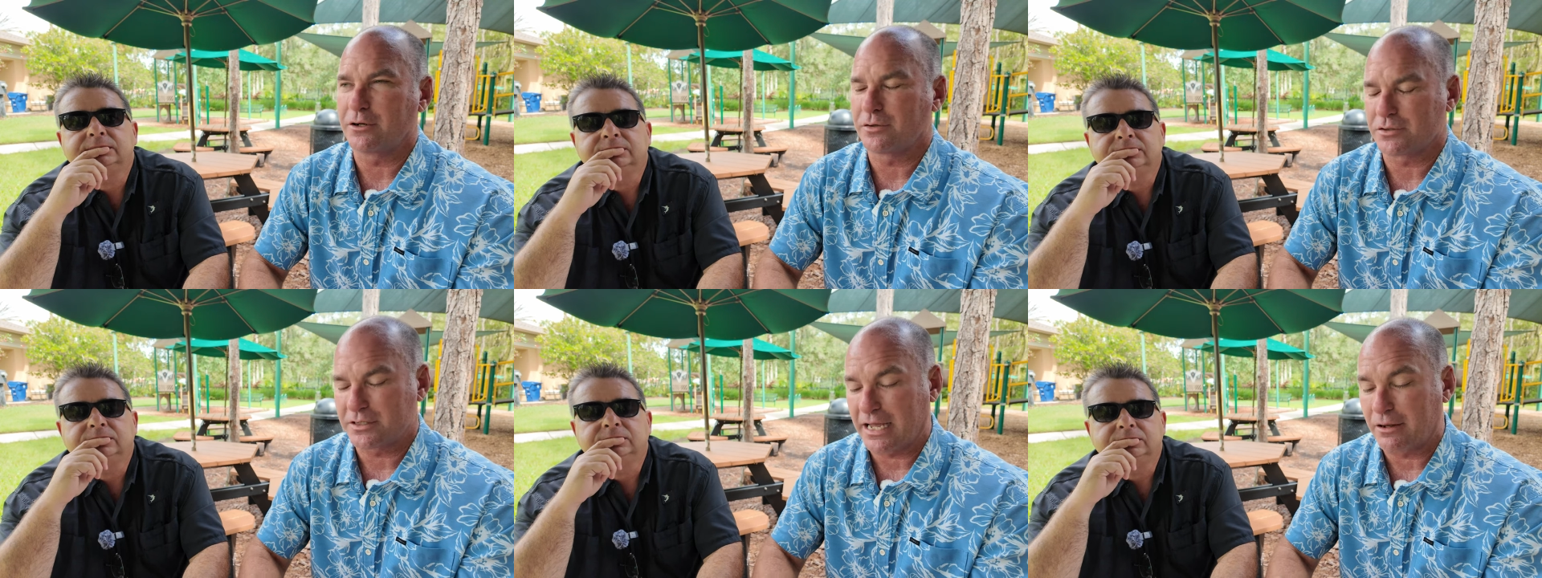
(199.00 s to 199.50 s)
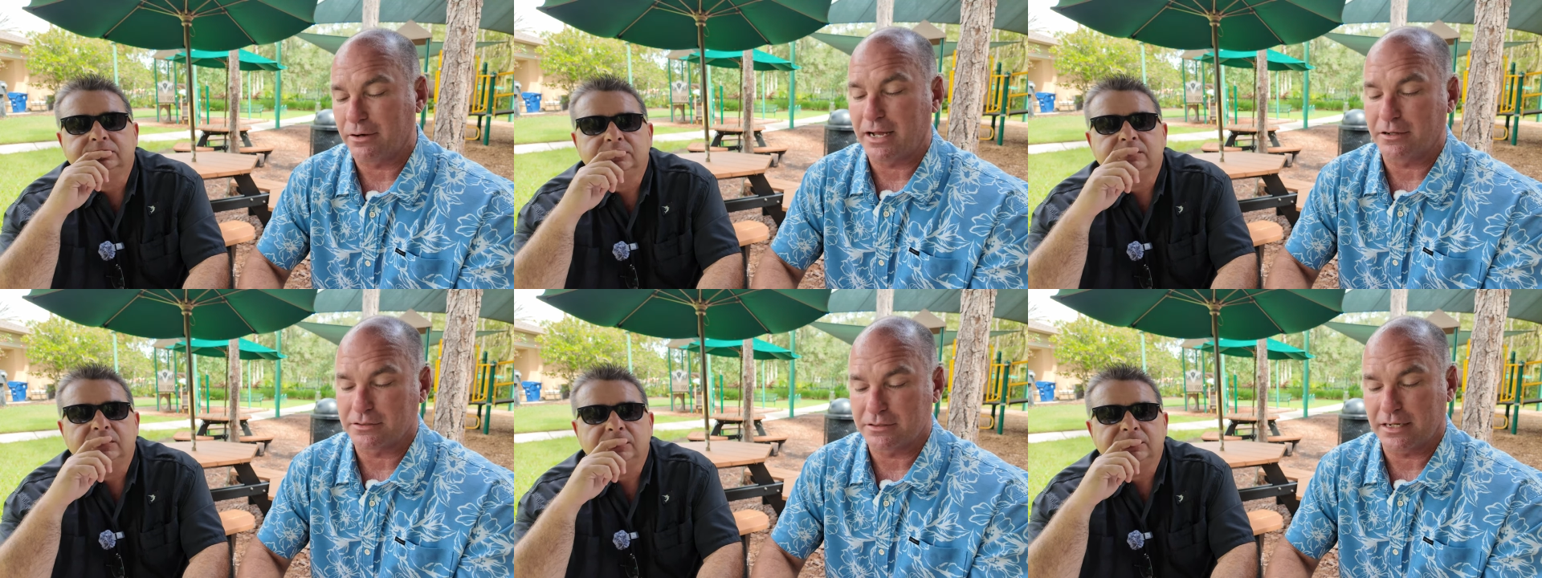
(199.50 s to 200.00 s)
Speaker 1: know, there's
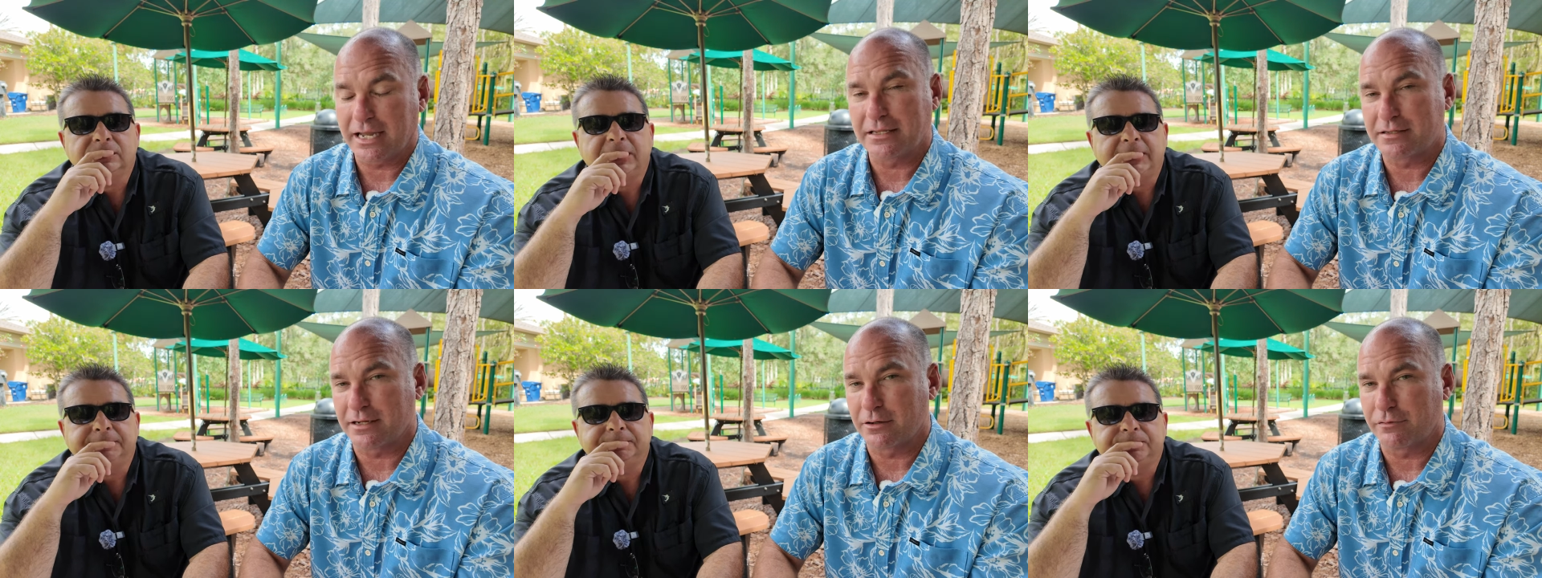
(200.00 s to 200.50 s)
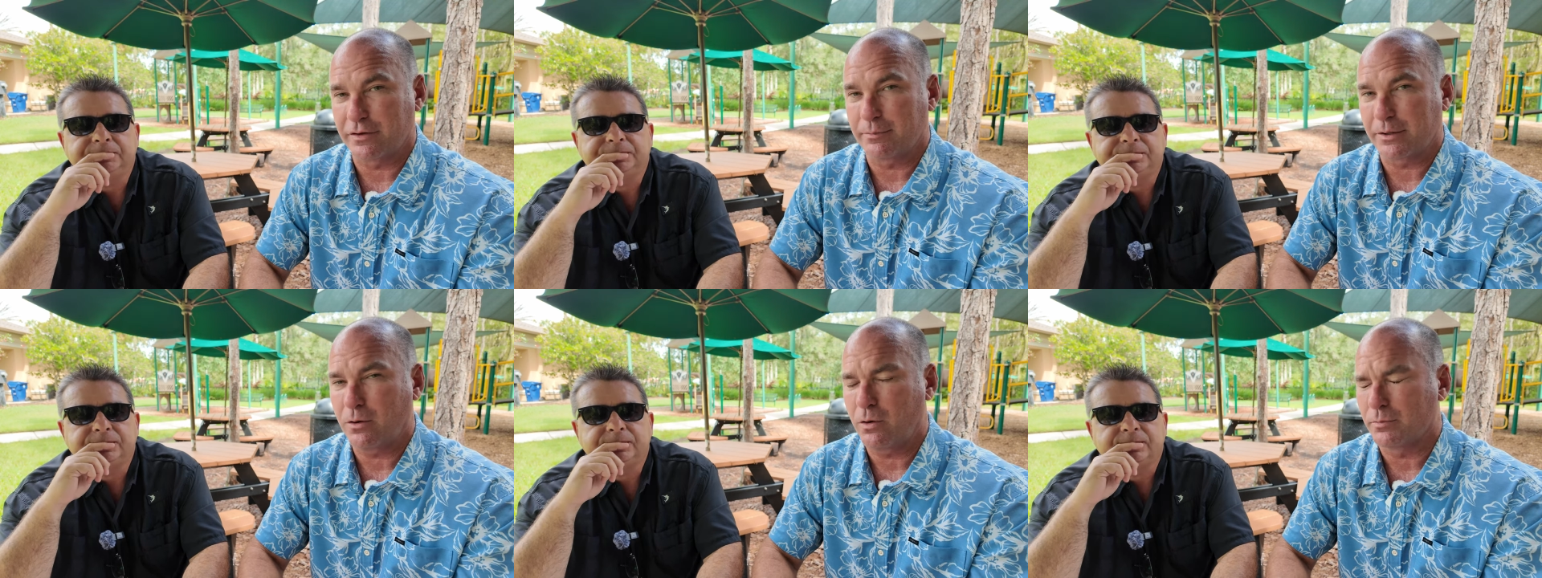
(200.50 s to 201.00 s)
townhouses and single
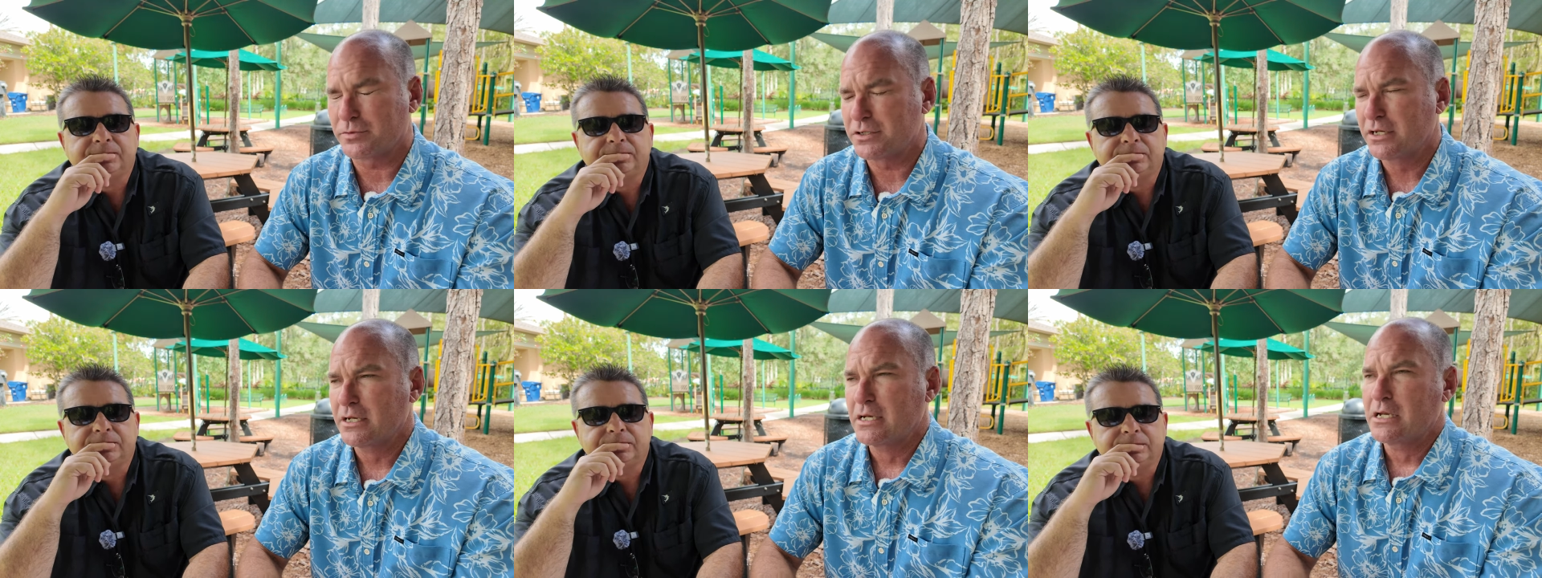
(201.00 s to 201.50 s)
family homes.